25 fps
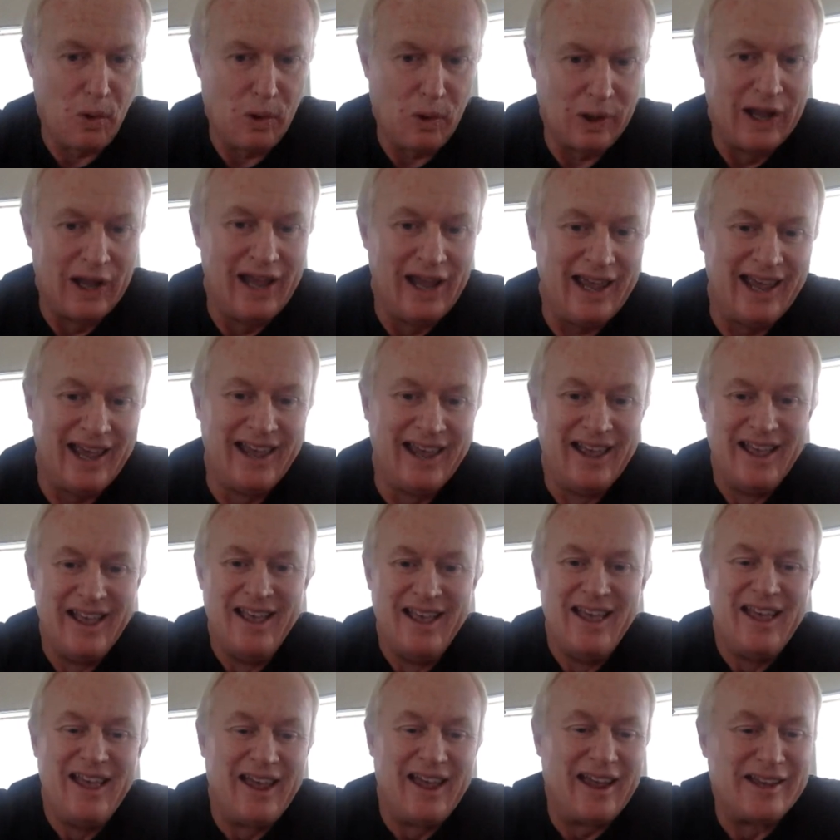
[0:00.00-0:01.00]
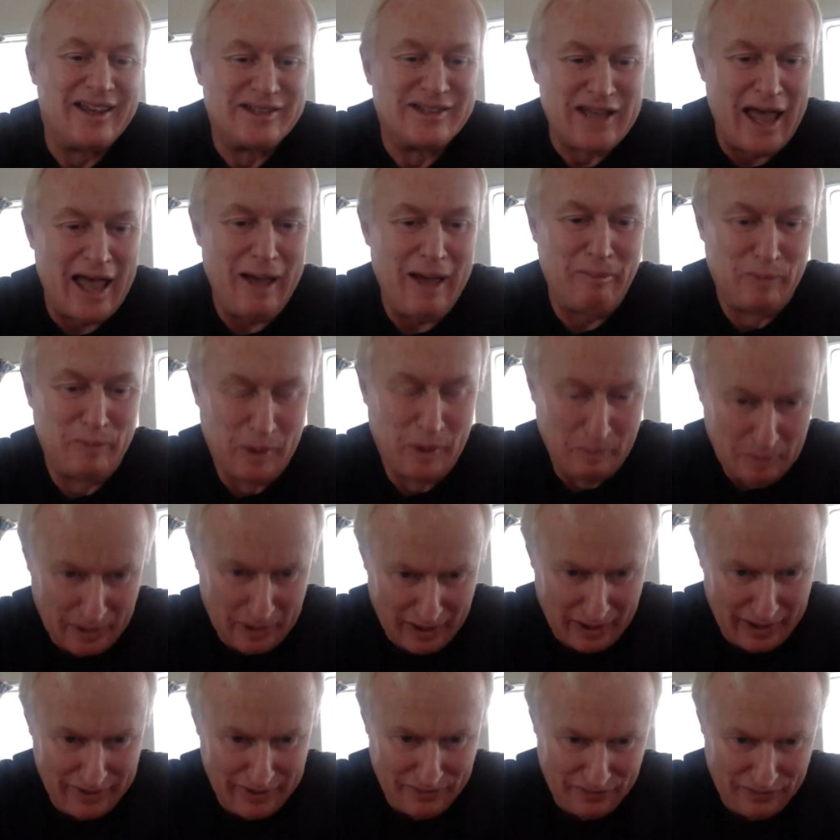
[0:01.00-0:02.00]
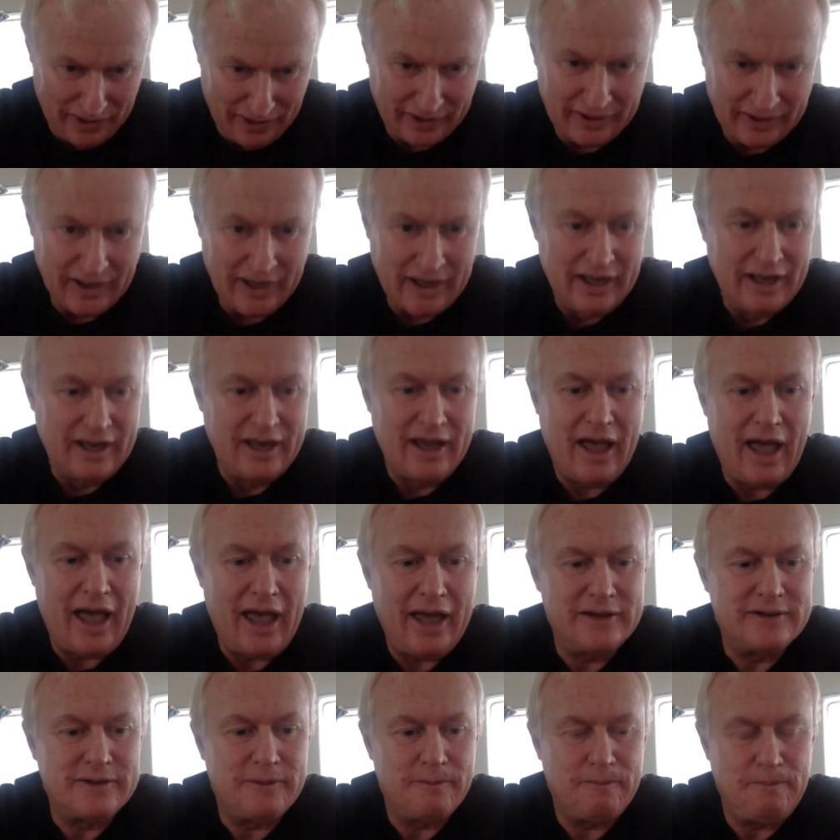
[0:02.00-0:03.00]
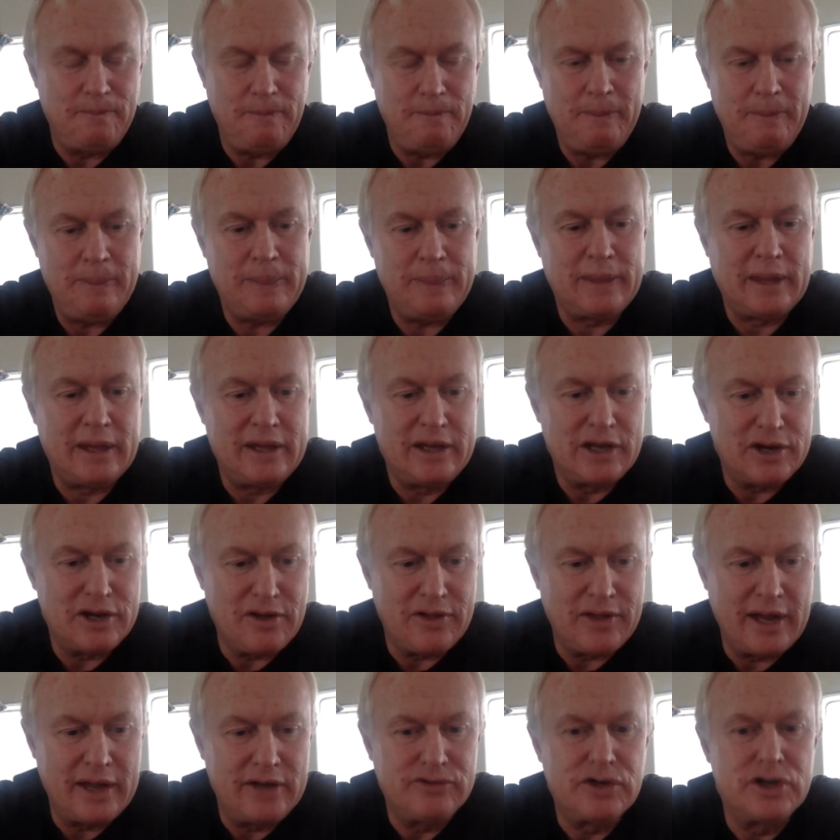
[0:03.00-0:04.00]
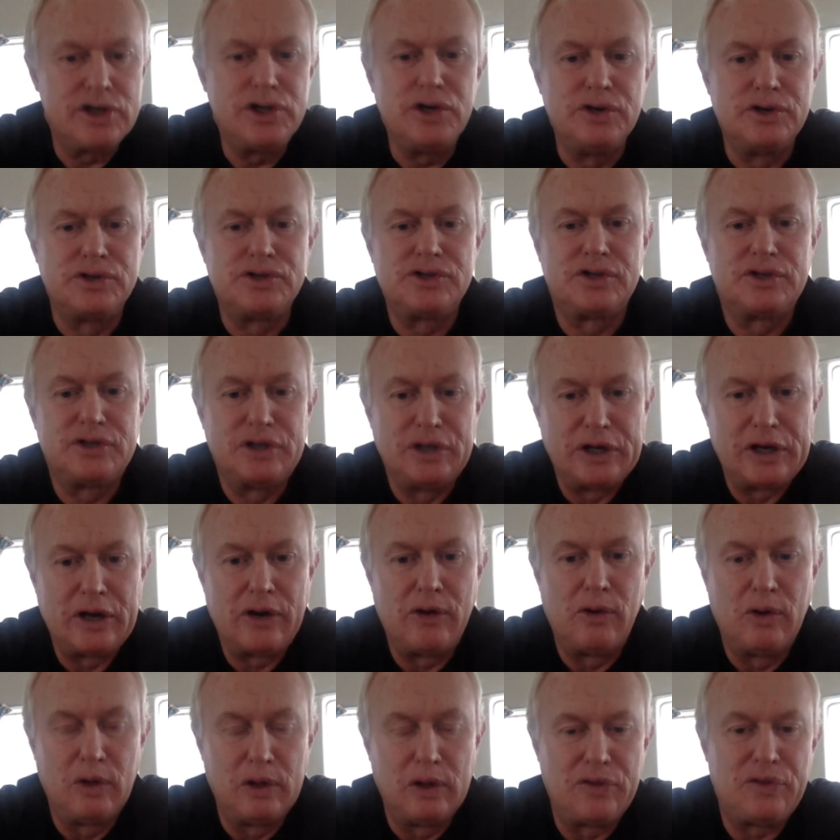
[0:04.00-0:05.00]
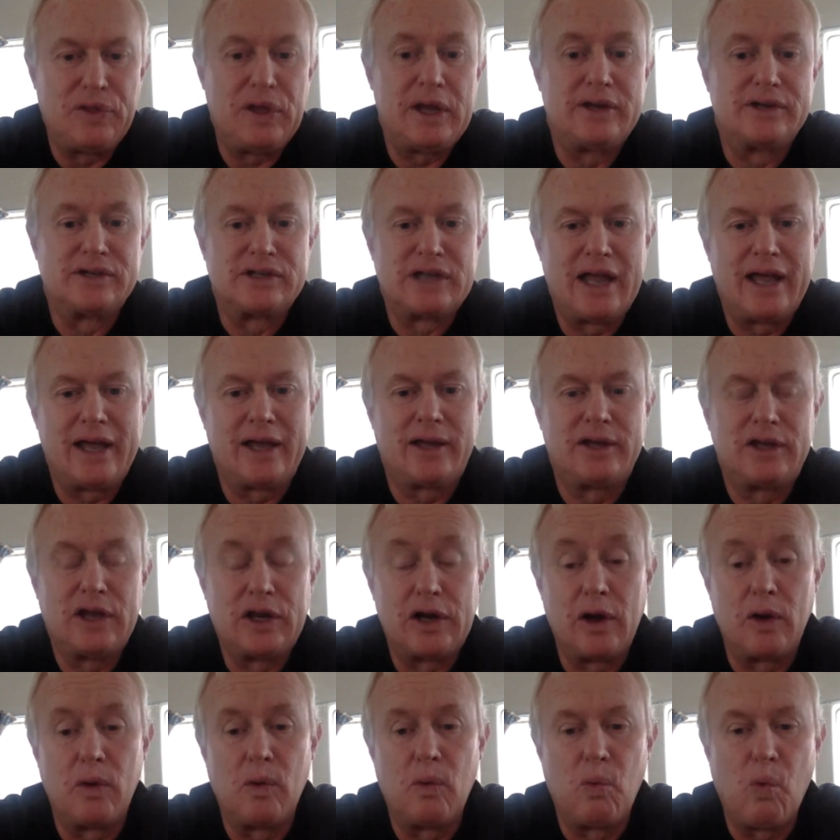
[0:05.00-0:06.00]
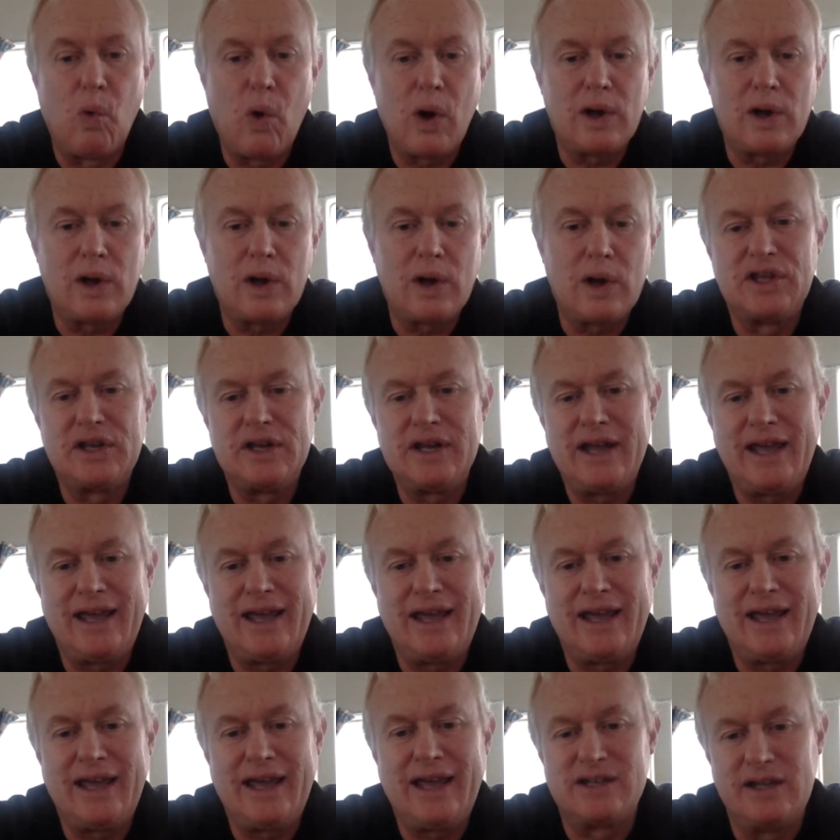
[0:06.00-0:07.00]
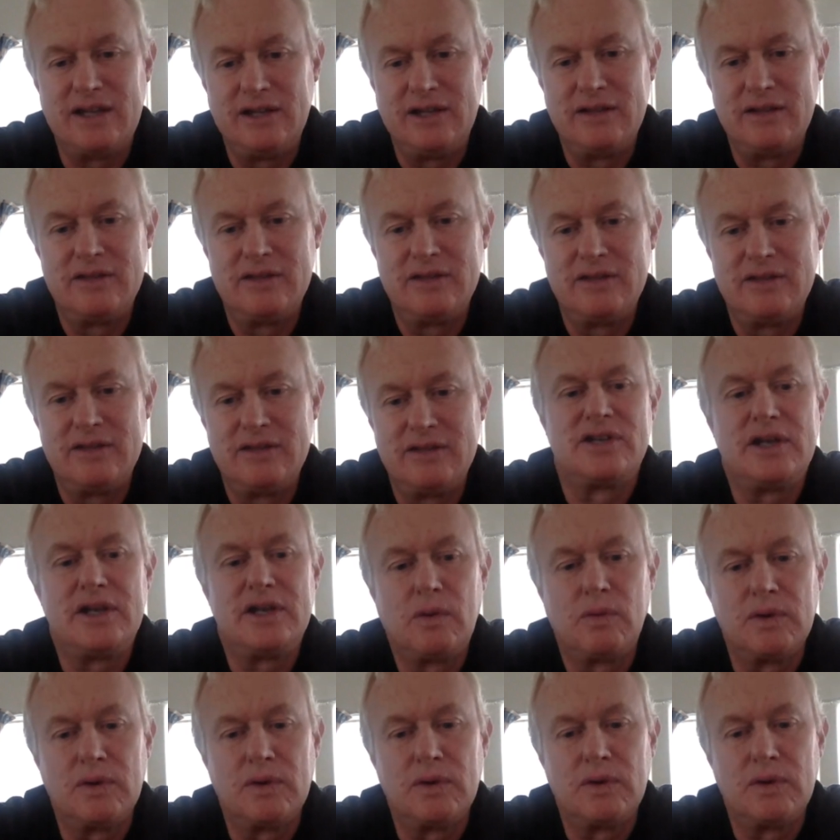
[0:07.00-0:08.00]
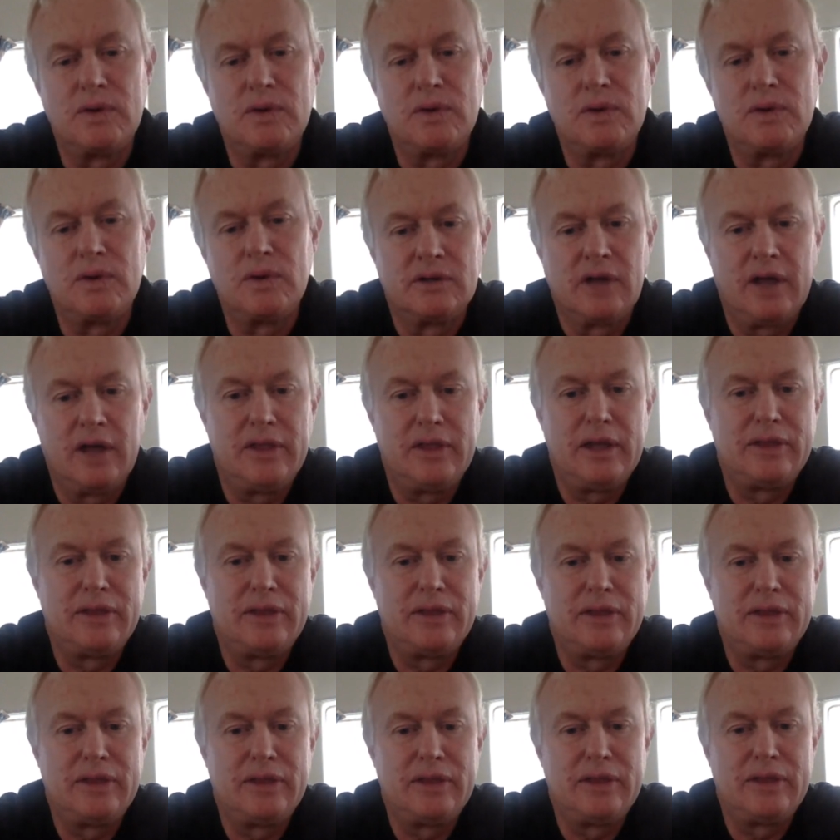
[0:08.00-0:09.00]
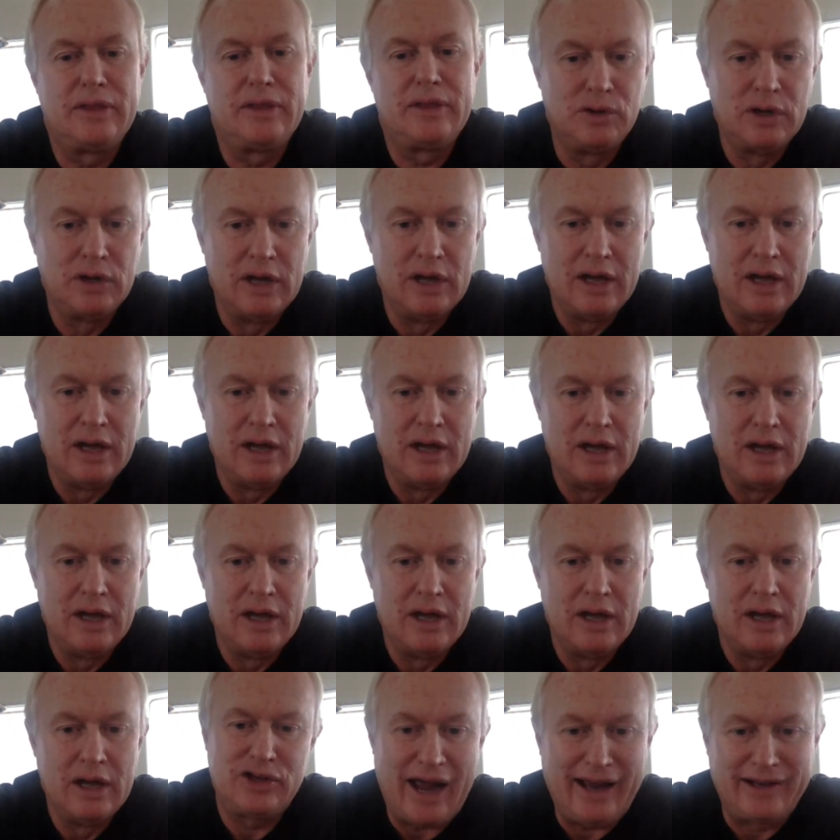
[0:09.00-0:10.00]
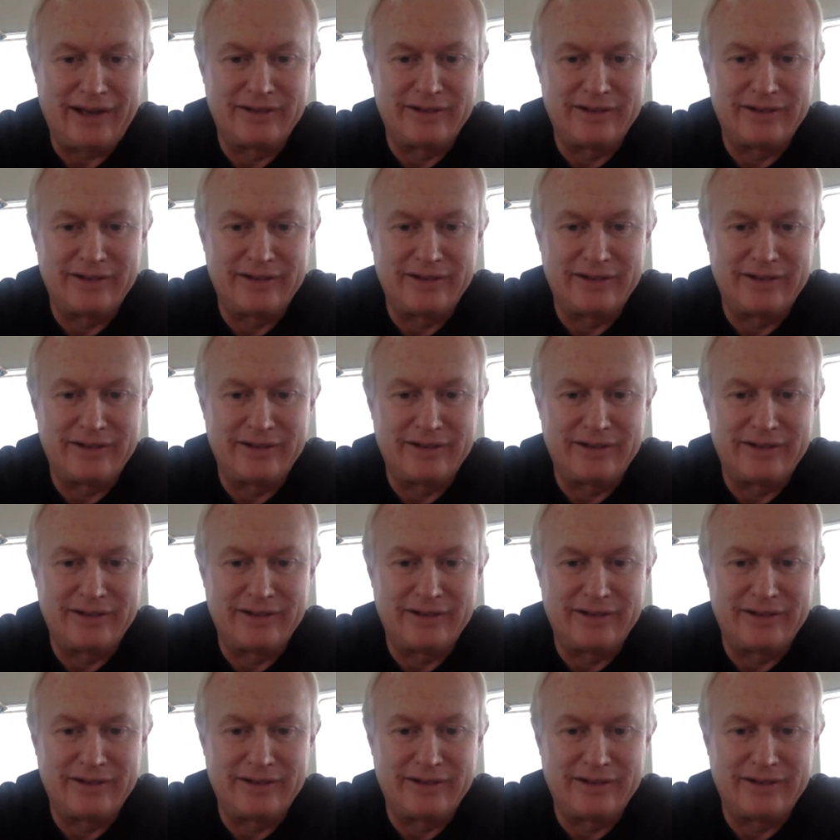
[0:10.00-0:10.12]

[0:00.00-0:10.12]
big mess hall, exam room kind of thing. And, you know, they introduce, you know, all the things like, you know, what's the next in the sequence? And then they give you